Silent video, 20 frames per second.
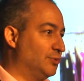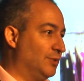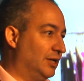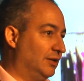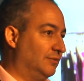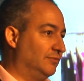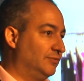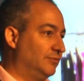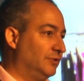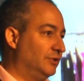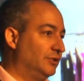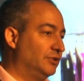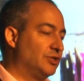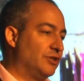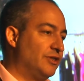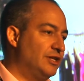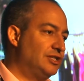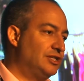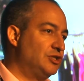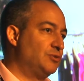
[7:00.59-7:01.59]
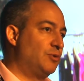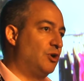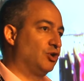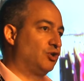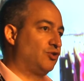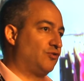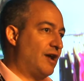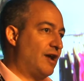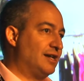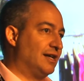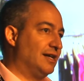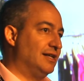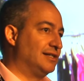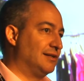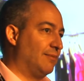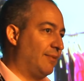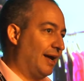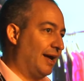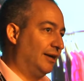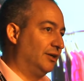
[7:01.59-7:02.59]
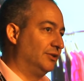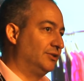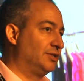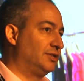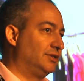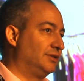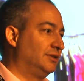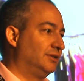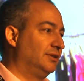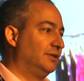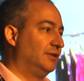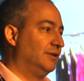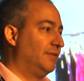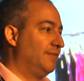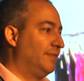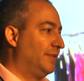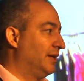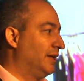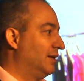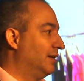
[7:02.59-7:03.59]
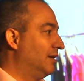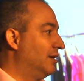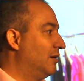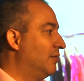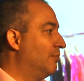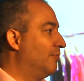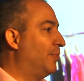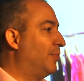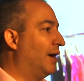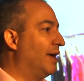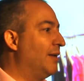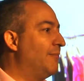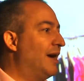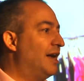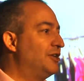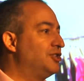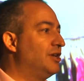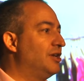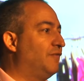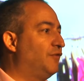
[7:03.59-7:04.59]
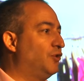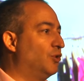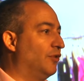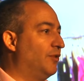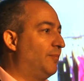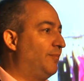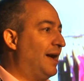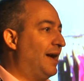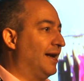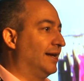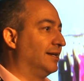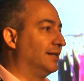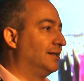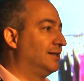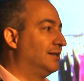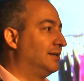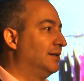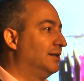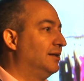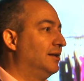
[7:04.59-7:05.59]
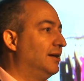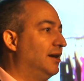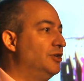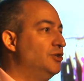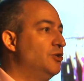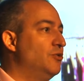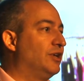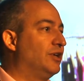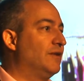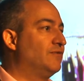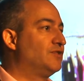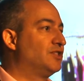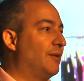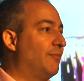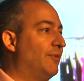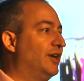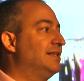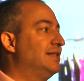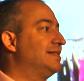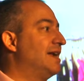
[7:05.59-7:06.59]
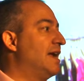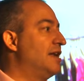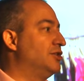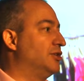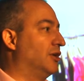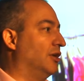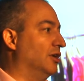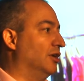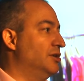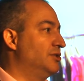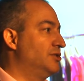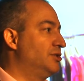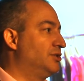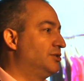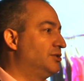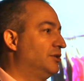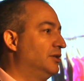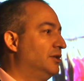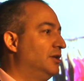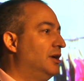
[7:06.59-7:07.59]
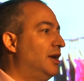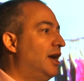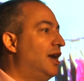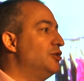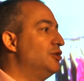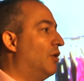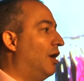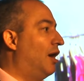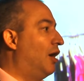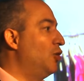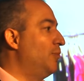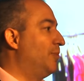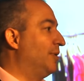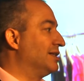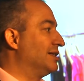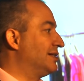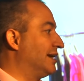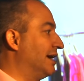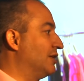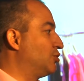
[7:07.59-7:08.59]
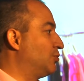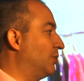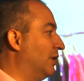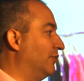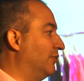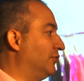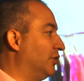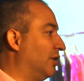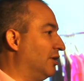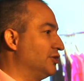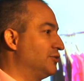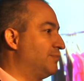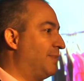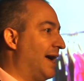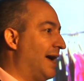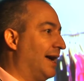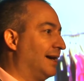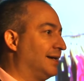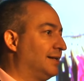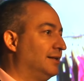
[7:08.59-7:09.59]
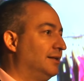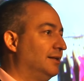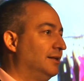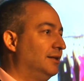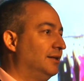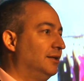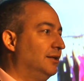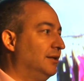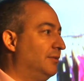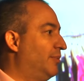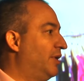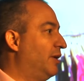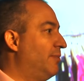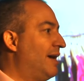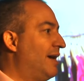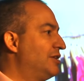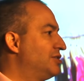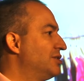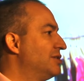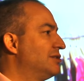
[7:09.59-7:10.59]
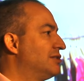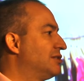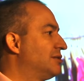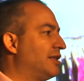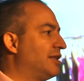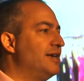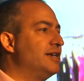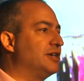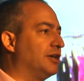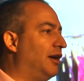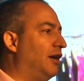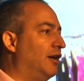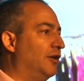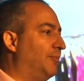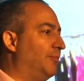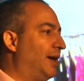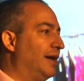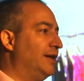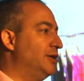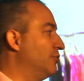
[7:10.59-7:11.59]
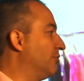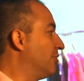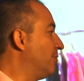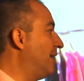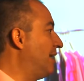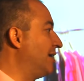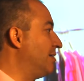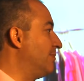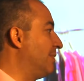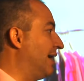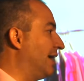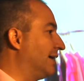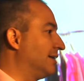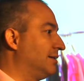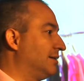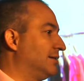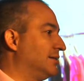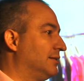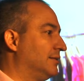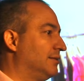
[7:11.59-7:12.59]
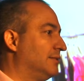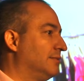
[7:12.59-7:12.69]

as well. So this is what credit is about. But imagine if you're the bank and you give somebody $10 and you're hoping to get $12 back. But imagine they can't pay you the money back.